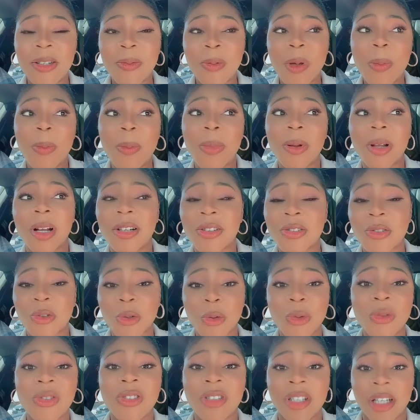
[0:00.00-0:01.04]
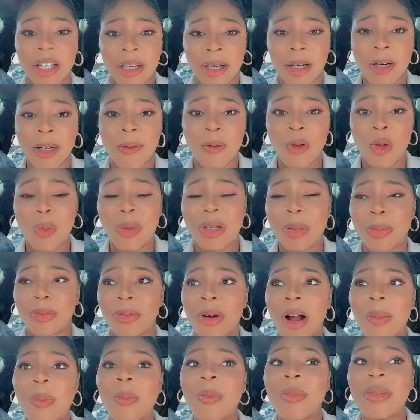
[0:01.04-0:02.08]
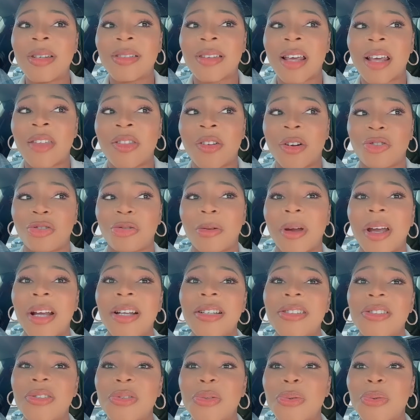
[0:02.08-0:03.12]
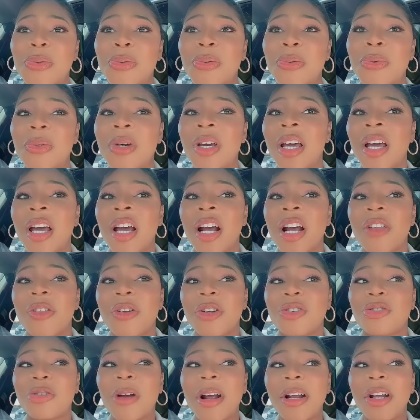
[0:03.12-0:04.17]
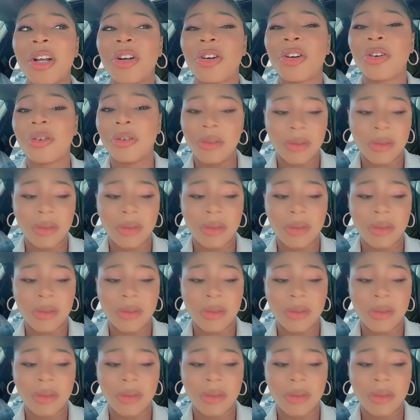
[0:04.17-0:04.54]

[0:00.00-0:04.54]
people are so scared of you but the problem is that they're trying to they're trying to